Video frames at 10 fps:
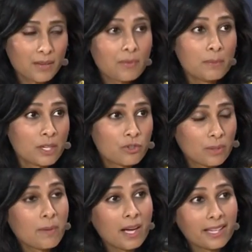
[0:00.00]
of
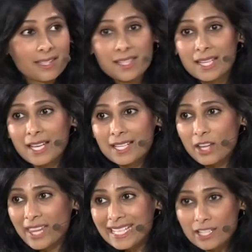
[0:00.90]
emerging markets. Now,
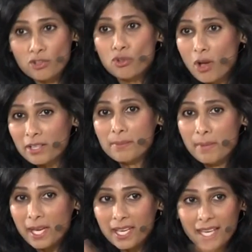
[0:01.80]
that does not
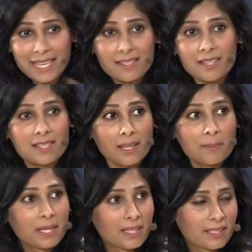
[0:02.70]
make a
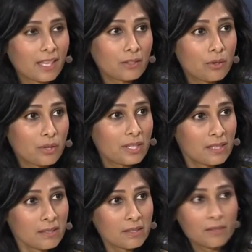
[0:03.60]
systemic debt
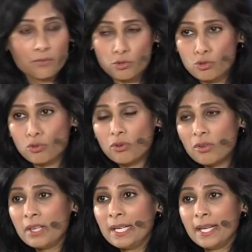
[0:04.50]
crisis, for sure.
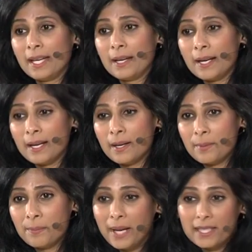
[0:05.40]

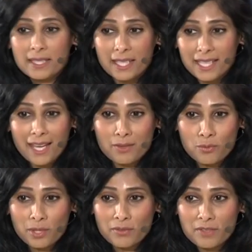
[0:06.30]
But again,
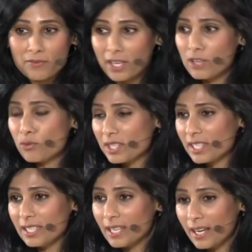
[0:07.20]
we're in very
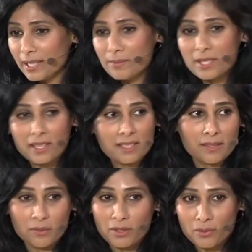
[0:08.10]
risky times. Like,
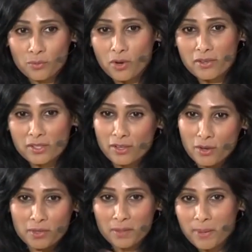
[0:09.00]
you know, the war is not
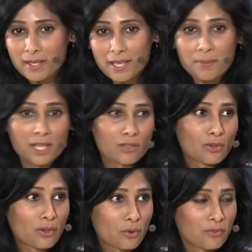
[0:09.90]
over, the pandemic is
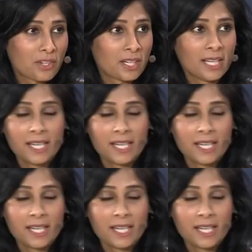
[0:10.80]
not over,